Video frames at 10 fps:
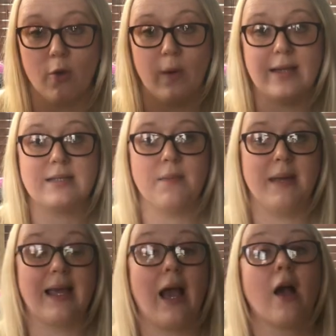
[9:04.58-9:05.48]
going to
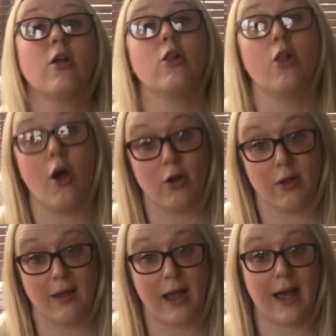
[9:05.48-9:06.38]
make a clock
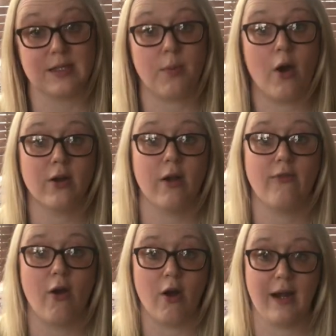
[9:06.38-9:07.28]
as part of
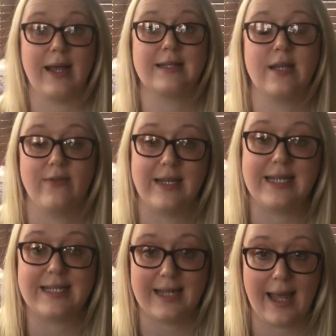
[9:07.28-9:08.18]
our activity
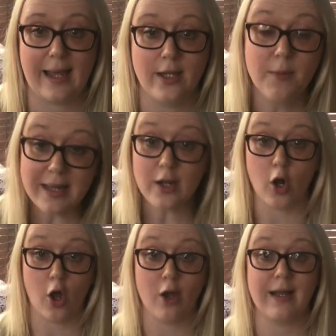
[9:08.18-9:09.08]
today. You made a
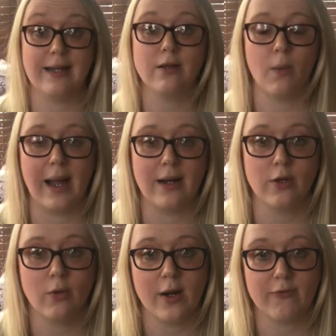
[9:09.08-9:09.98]
clock a little while
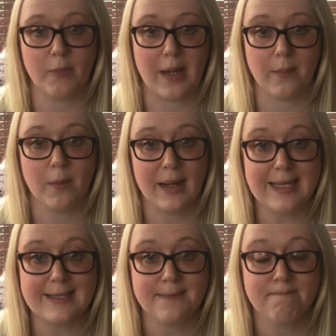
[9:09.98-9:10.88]
ago out of a paper
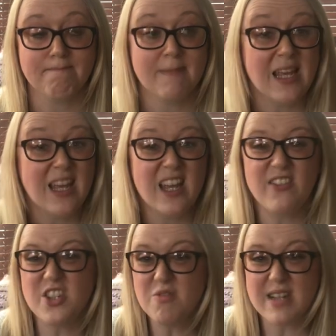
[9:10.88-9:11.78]
plate. If
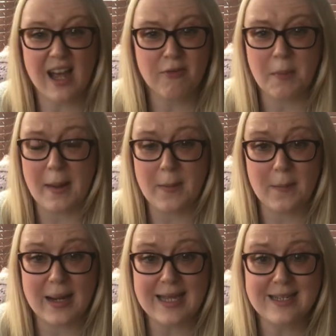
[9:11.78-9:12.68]
you don't have a paper
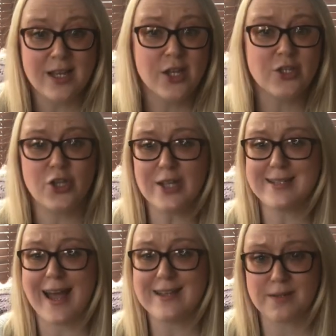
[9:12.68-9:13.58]
plate, just
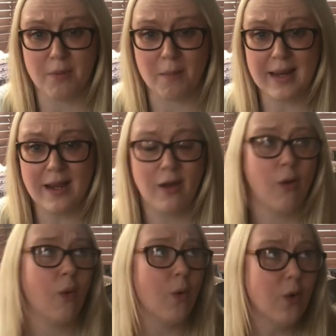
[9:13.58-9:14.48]
ask Mummy
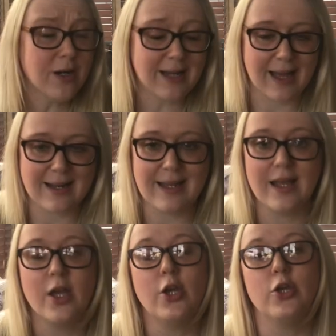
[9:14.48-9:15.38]
or Daddy
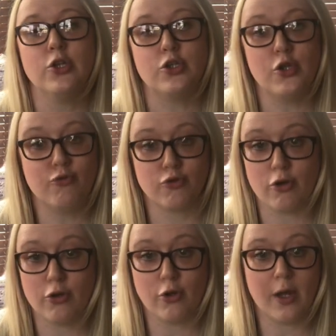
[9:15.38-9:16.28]
to
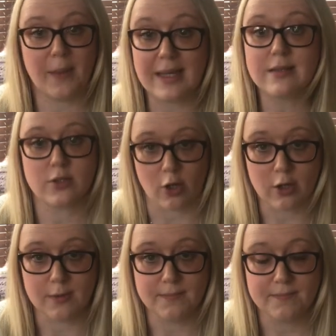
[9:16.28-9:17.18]
draw you a big circle.